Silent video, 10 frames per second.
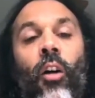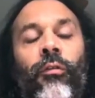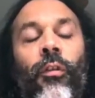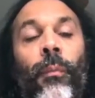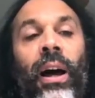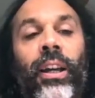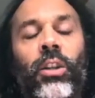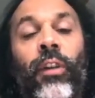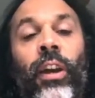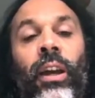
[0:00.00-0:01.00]

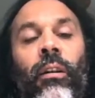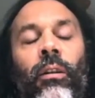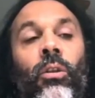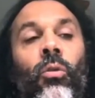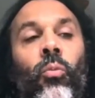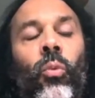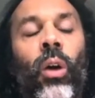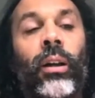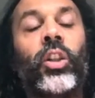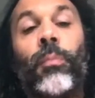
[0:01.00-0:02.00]
biosphere, and
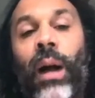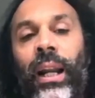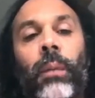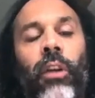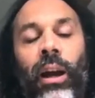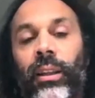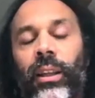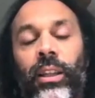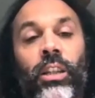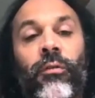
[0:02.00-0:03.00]
shamanic practice
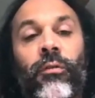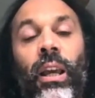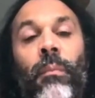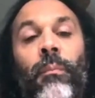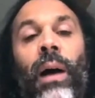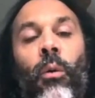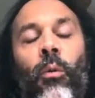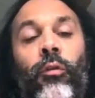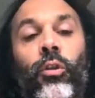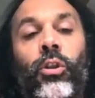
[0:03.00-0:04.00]
is a very
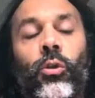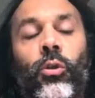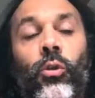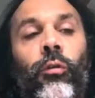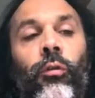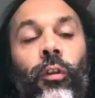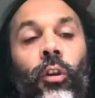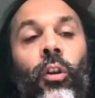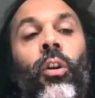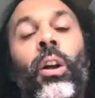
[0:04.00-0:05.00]
powerful tool
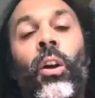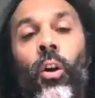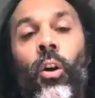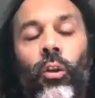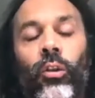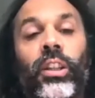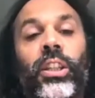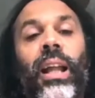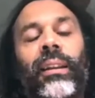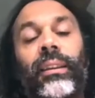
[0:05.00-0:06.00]
for
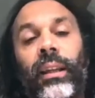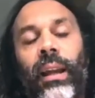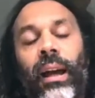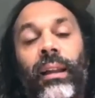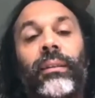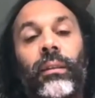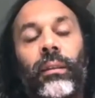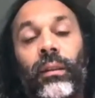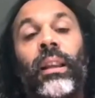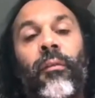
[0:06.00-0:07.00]
understanding and
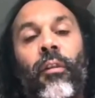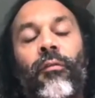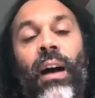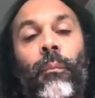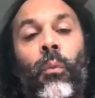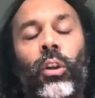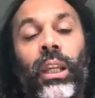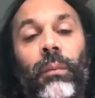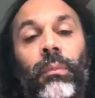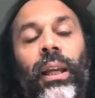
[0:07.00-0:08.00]
living that more
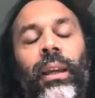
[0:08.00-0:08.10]
deeply.